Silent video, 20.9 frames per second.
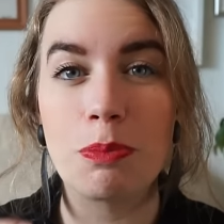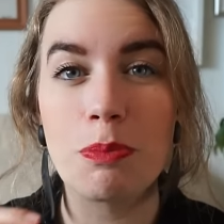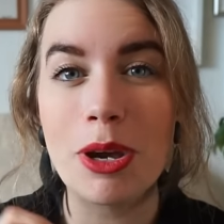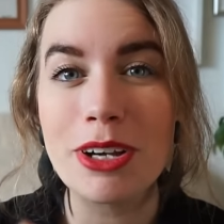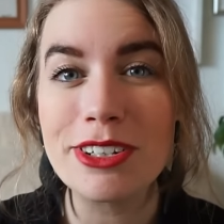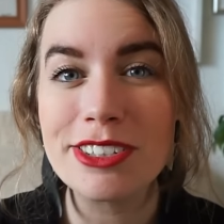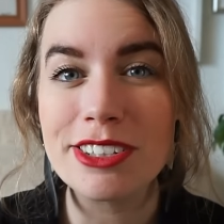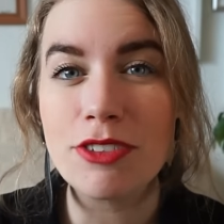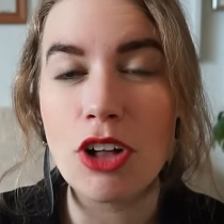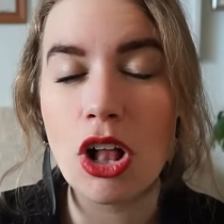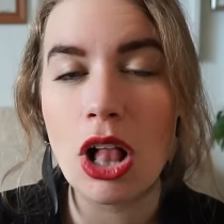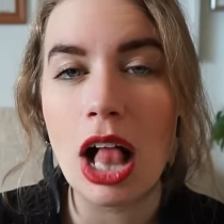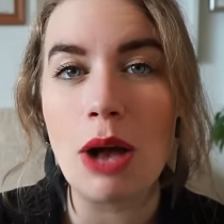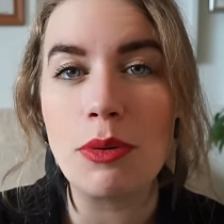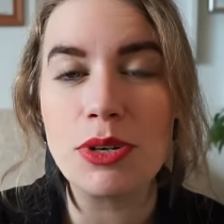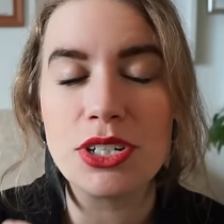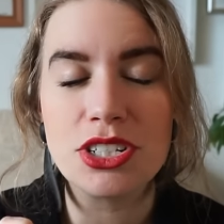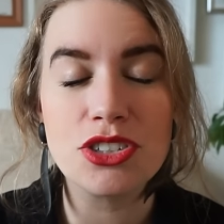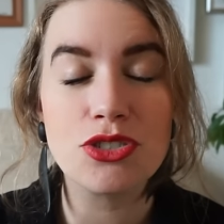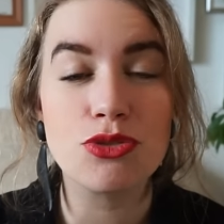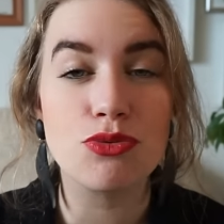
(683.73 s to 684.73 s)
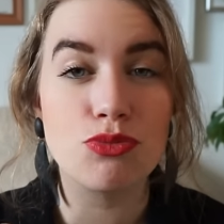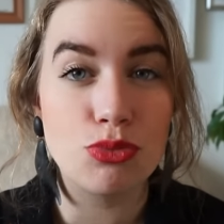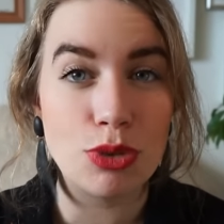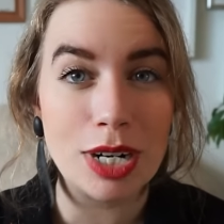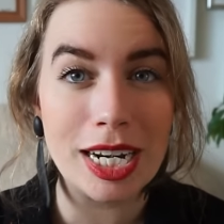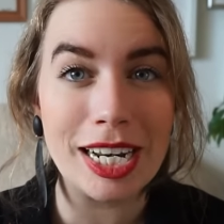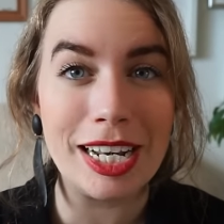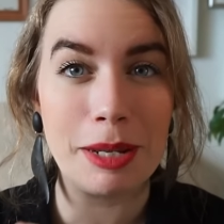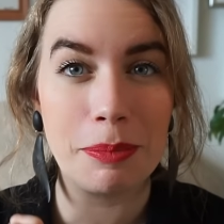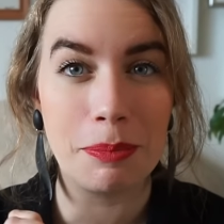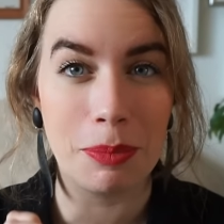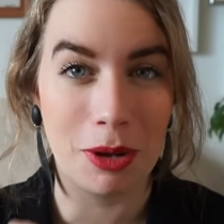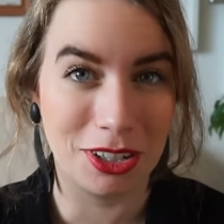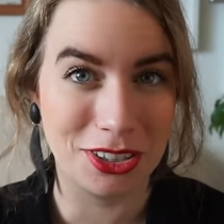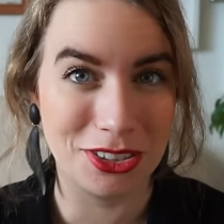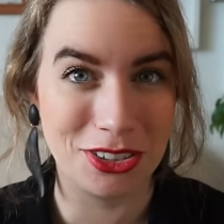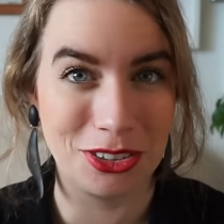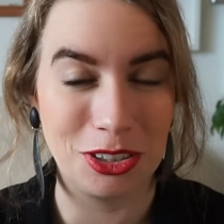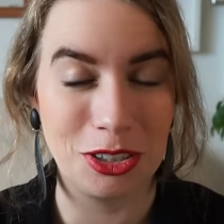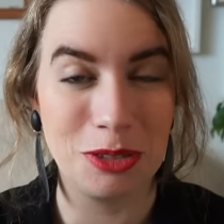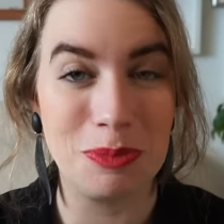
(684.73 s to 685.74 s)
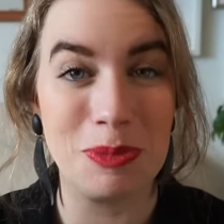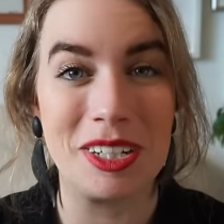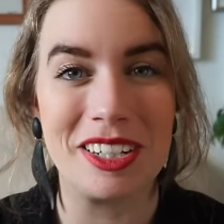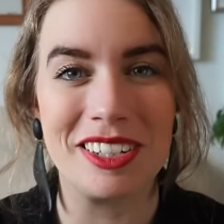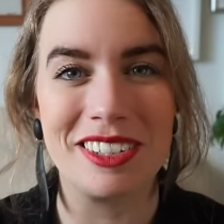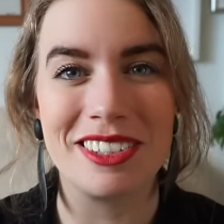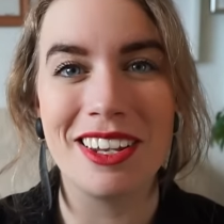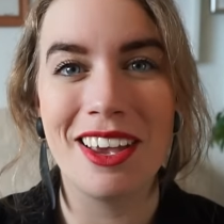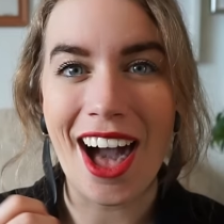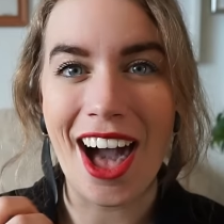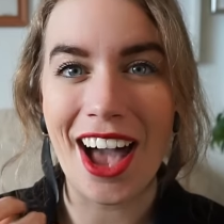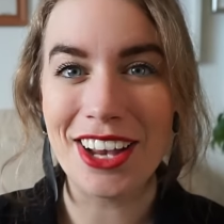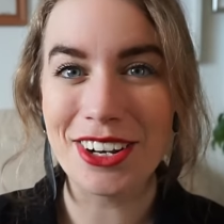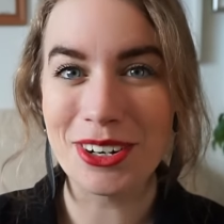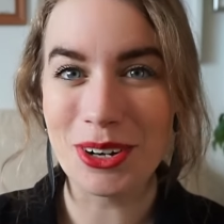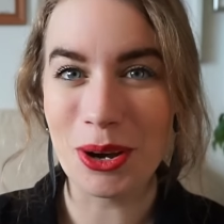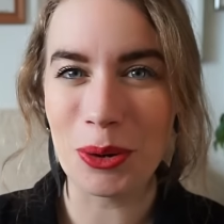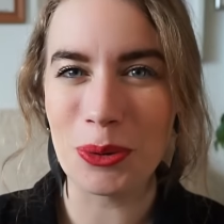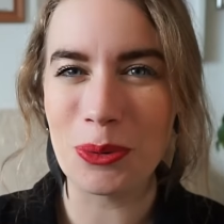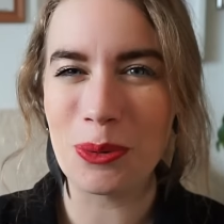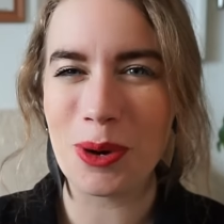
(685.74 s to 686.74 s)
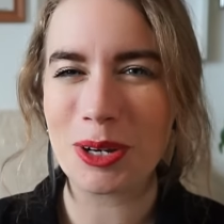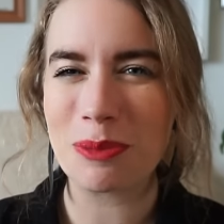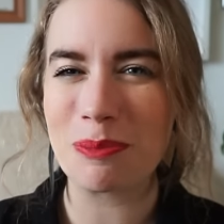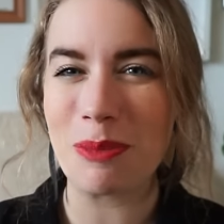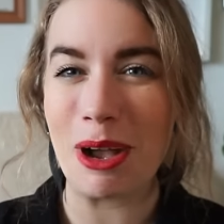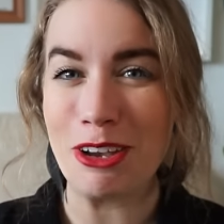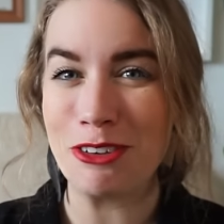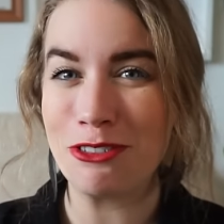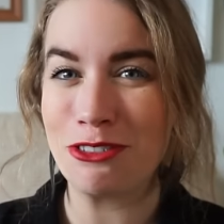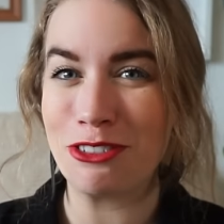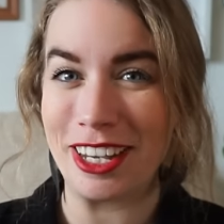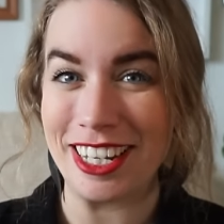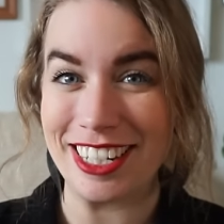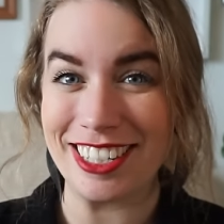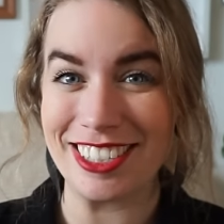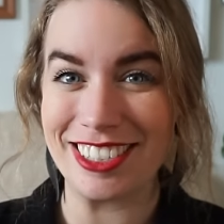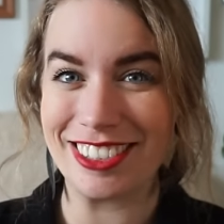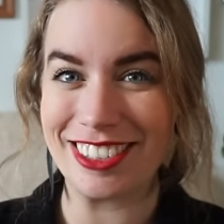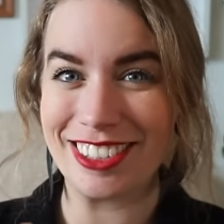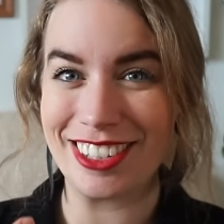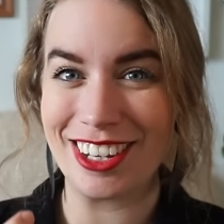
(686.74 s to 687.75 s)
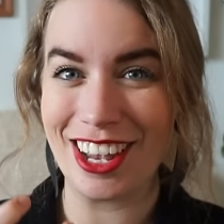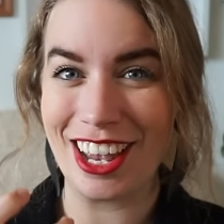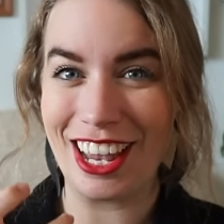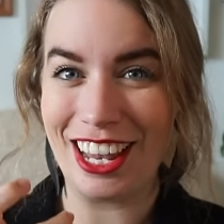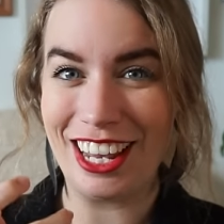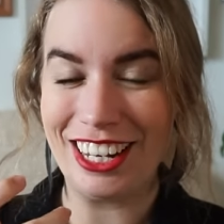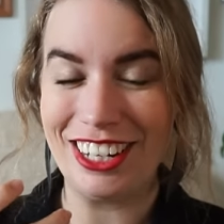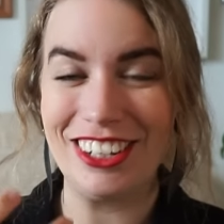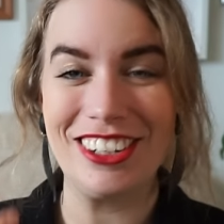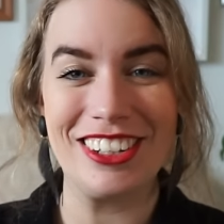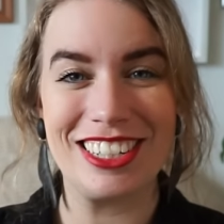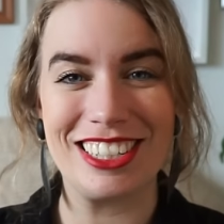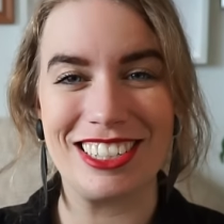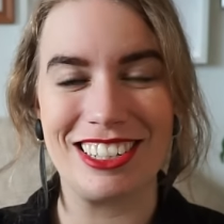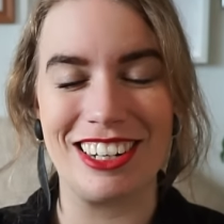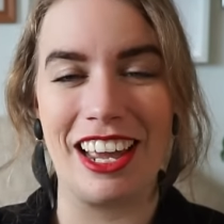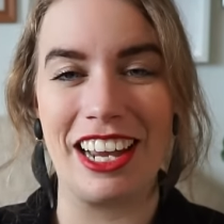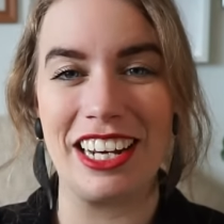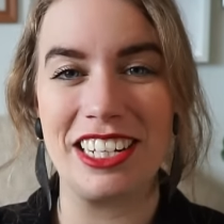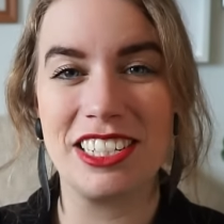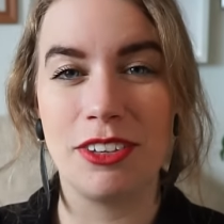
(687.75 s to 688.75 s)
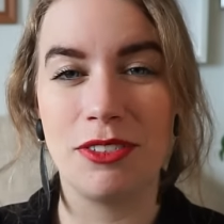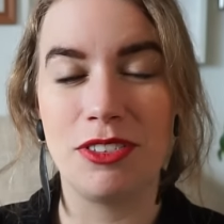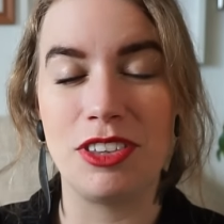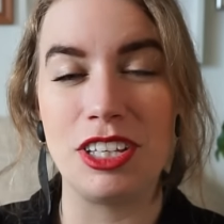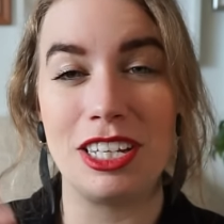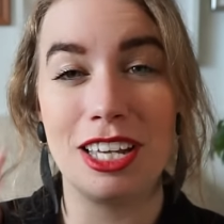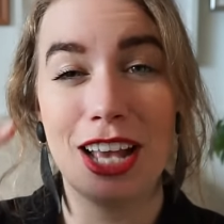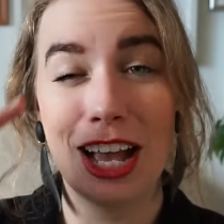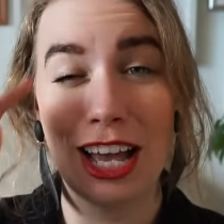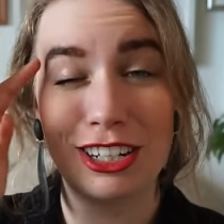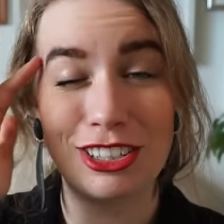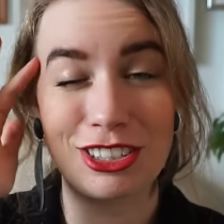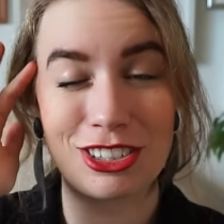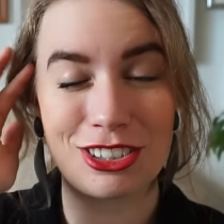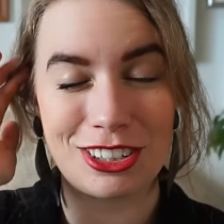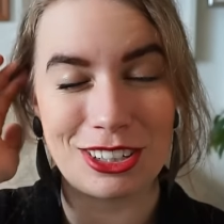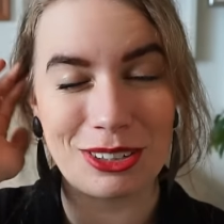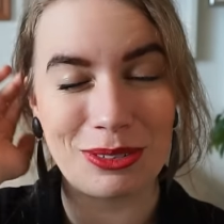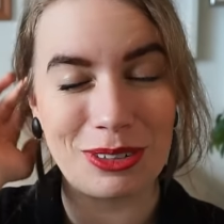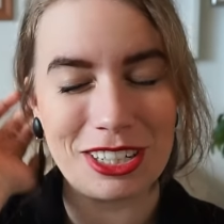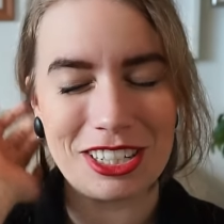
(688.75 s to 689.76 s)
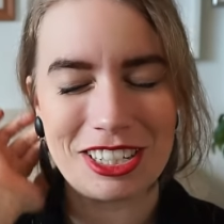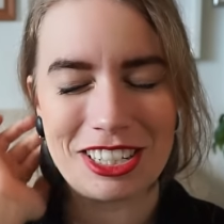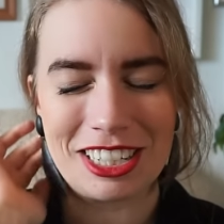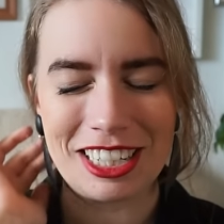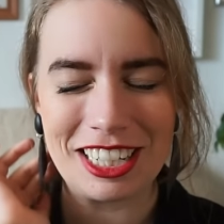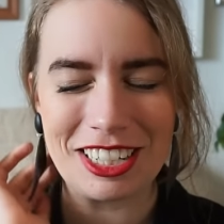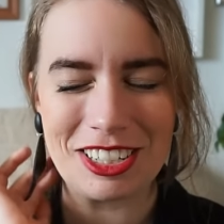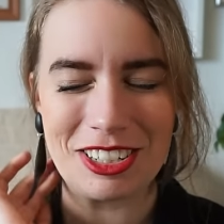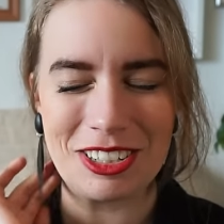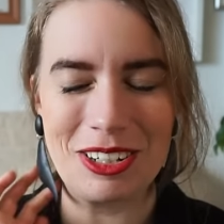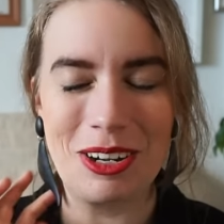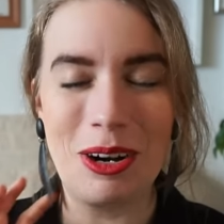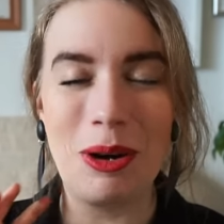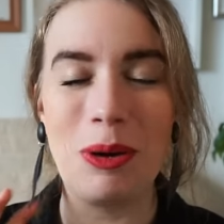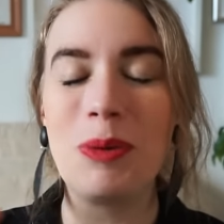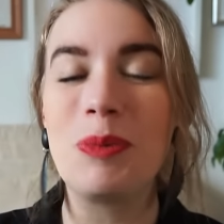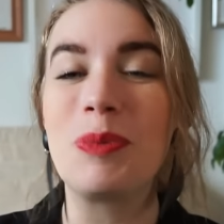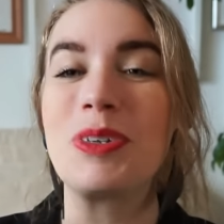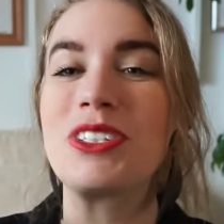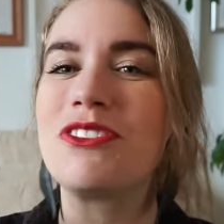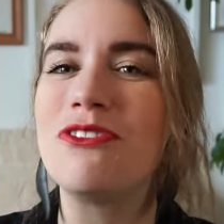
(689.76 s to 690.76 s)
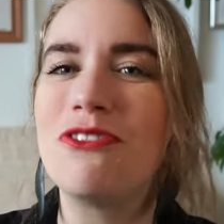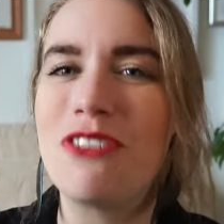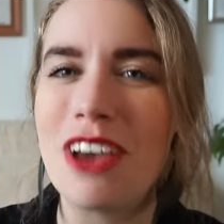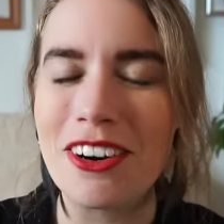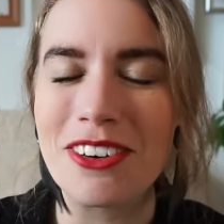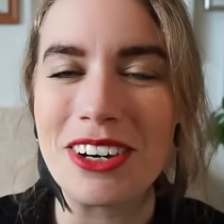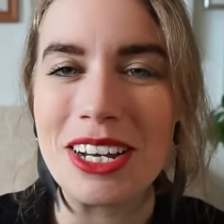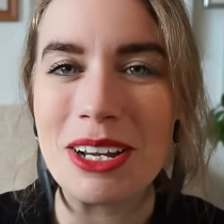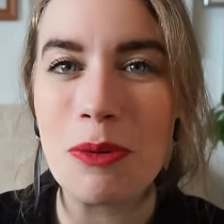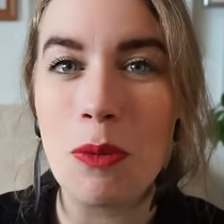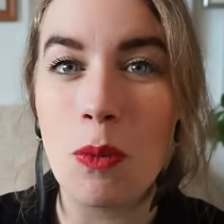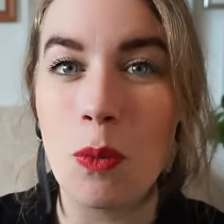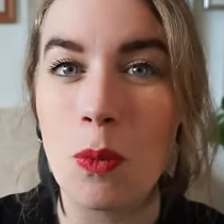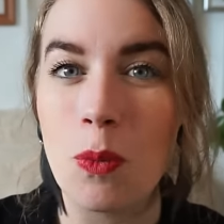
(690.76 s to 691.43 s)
Most of all, I was just really puzzled because I know what my face looks like. So I just thought I wanted to let you know. It was very